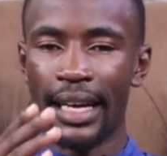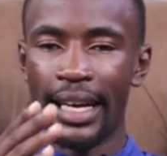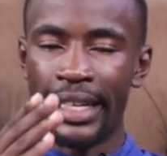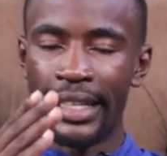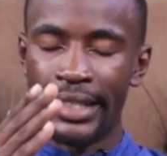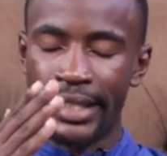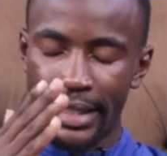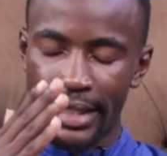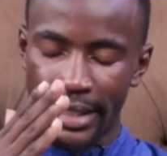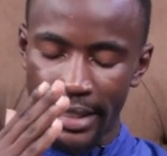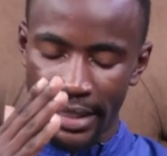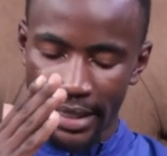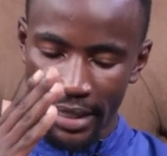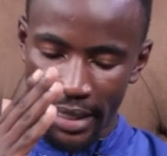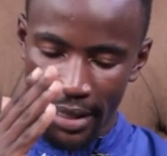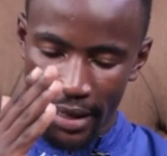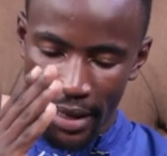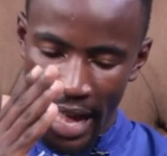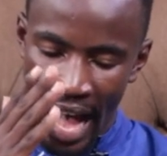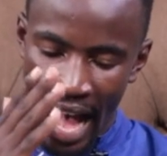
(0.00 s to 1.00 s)
is
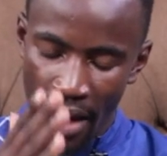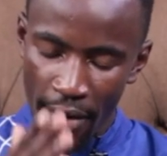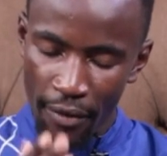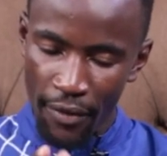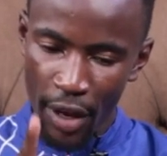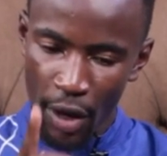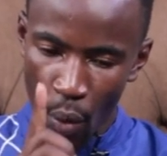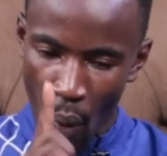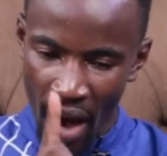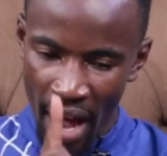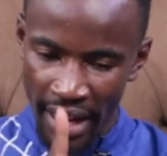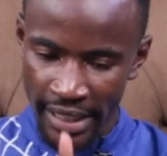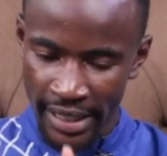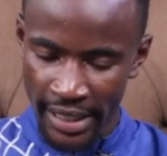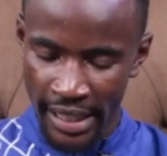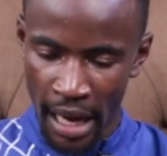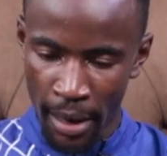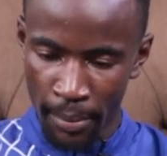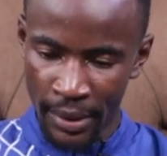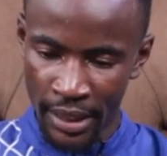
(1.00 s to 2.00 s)
having one
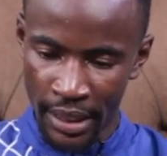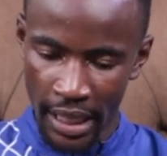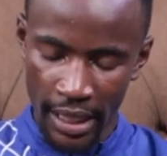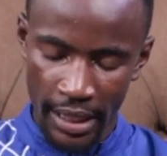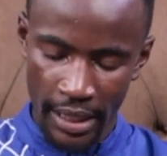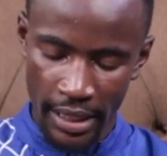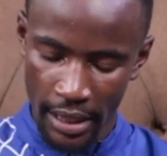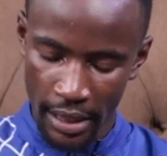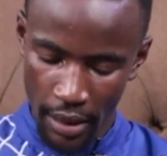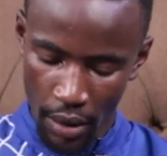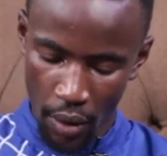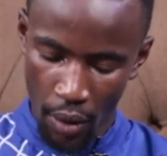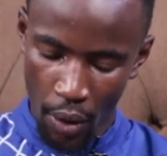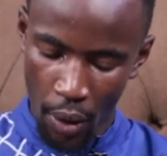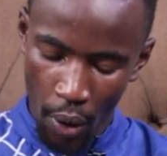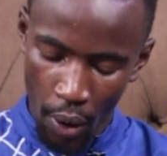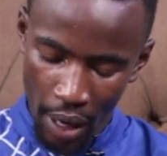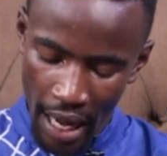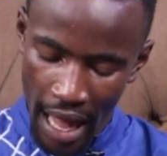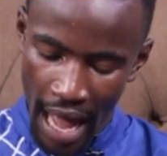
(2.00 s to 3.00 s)
subject
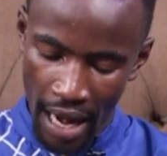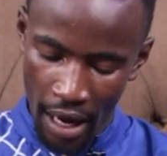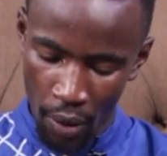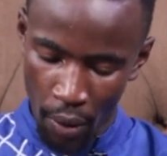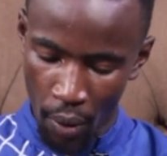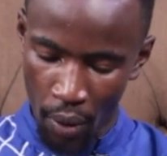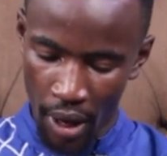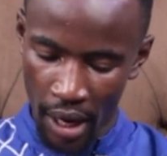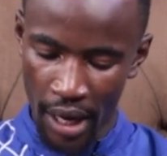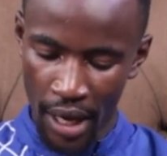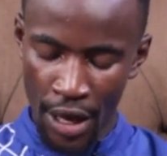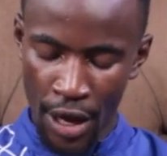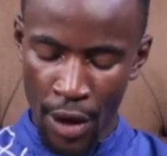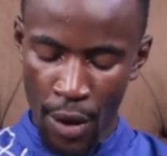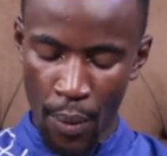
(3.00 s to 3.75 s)
all along.